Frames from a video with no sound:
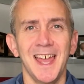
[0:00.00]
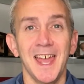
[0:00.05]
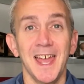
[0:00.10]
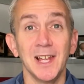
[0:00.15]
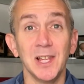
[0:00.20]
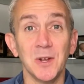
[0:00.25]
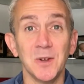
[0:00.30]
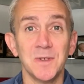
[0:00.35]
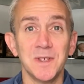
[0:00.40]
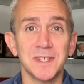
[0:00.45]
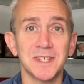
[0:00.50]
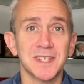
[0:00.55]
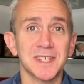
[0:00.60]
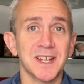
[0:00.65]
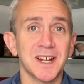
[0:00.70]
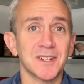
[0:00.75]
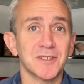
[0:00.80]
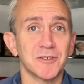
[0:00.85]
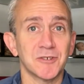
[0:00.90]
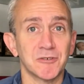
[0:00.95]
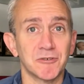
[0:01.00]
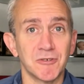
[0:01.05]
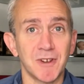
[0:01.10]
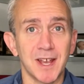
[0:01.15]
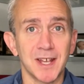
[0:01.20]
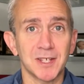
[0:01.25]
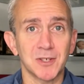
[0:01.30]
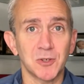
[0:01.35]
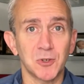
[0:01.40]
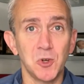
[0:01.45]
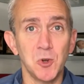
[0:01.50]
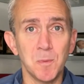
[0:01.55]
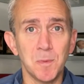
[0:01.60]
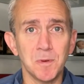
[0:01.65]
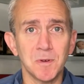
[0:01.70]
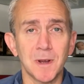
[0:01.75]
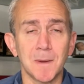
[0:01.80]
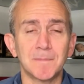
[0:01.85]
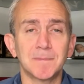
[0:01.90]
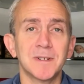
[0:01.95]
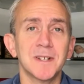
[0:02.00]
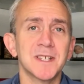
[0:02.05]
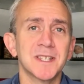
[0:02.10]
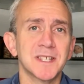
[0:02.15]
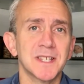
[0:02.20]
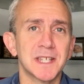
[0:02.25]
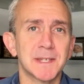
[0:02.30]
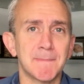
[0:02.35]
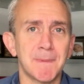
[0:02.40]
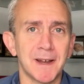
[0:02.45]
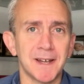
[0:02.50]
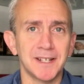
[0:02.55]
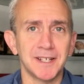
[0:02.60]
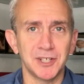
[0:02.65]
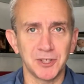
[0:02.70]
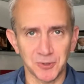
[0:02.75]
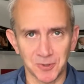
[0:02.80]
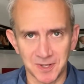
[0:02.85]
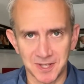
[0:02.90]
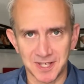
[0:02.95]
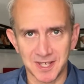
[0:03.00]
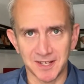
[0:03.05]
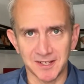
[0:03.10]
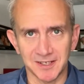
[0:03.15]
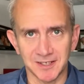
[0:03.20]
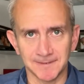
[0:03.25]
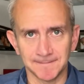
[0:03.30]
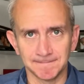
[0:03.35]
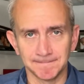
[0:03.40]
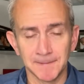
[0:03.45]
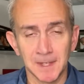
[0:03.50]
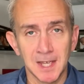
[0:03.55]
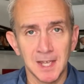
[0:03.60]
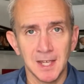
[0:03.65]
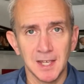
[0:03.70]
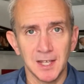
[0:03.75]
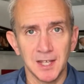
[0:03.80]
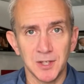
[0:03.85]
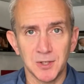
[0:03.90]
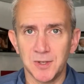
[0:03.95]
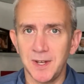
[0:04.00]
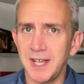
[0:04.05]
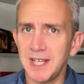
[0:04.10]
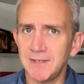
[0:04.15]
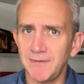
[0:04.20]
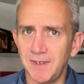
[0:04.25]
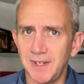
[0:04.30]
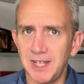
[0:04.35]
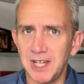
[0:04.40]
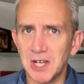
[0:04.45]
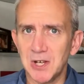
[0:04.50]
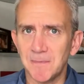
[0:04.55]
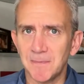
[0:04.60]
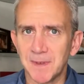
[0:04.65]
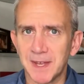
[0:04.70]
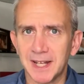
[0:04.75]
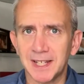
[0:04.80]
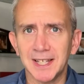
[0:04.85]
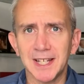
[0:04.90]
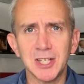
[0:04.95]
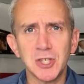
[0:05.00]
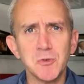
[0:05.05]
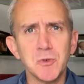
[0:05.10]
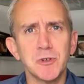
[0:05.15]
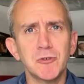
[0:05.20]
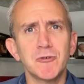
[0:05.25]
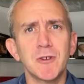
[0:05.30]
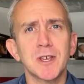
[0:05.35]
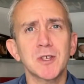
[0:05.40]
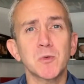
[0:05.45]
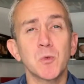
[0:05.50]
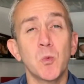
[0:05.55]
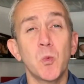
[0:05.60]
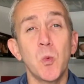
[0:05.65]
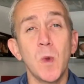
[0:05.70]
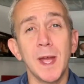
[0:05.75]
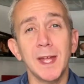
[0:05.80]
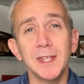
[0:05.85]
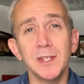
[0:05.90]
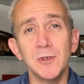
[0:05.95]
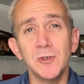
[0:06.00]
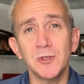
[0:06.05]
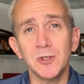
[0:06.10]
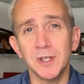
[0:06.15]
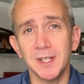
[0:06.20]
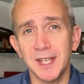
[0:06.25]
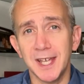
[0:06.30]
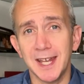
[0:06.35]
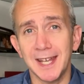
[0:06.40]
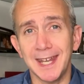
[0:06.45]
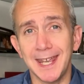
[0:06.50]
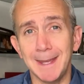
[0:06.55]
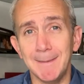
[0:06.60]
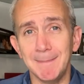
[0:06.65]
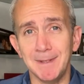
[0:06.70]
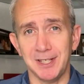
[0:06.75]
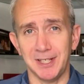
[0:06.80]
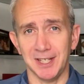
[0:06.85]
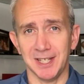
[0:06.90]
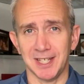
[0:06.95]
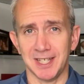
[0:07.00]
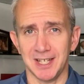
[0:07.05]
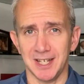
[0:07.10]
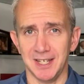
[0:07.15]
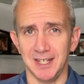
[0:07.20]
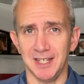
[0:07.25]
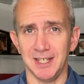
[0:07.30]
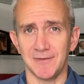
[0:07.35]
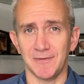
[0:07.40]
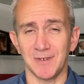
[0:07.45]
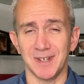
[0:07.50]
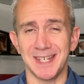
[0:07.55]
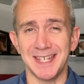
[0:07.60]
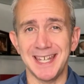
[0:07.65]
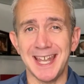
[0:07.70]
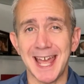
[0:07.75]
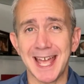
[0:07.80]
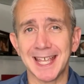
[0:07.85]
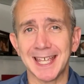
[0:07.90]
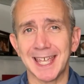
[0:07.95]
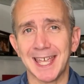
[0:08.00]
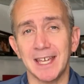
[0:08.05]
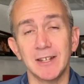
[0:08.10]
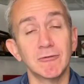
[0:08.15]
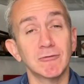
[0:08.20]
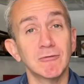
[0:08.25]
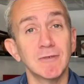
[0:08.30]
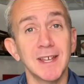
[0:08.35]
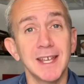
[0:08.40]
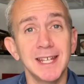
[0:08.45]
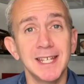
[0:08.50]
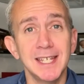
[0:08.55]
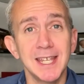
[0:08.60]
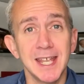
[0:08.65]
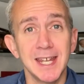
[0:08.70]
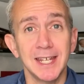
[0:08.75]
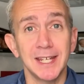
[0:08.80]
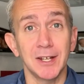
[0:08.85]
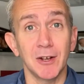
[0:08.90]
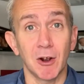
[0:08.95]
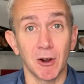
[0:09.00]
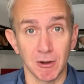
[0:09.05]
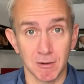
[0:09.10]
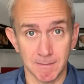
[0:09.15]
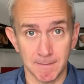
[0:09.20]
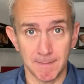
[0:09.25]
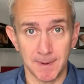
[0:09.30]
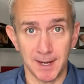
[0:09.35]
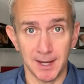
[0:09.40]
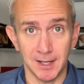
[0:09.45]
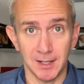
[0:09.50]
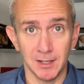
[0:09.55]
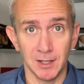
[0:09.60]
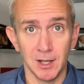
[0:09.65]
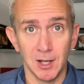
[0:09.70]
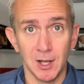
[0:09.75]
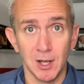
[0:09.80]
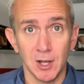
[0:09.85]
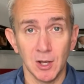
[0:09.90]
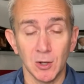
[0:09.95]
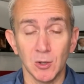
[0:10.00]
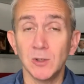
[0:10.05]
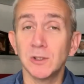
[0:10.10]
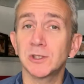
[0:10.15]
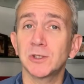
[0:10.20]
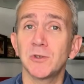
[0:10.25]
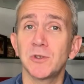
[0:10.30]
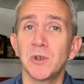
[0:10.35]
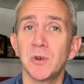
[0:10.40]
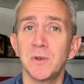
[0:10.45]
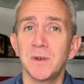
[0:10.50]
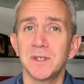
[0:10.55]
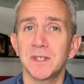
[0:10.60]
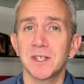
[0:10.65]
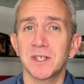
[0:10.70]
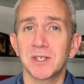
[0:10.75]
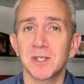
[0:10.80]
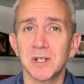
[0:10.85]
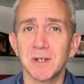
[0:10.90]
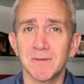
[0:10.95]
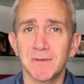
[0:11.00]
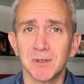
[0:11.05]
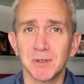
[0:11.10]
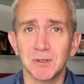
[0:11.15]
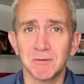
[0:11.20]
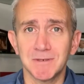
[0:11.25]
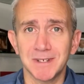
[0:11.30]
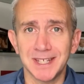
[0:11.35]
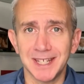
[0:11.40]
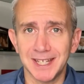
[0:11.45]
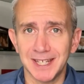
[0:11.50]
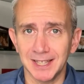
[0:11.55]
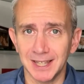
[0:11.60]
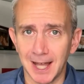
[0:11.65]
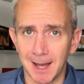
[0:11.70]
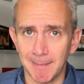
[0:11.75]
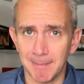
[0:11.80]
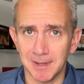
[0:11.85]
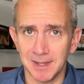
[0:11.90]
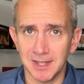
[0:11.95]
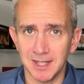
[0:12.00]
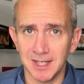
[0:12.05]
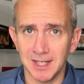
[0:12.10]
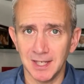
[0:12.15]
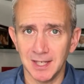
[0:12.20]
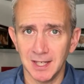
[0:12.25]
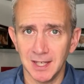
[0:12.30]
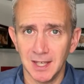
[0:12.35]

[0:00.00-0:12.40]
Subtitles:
Hello, this is Dr. Grant Cooper at Princeton Spine and Joint Center. In today's video, I'd like to address when you should get imaging studies for neck and radiating arm pain, also known as a cervical radiculopathy,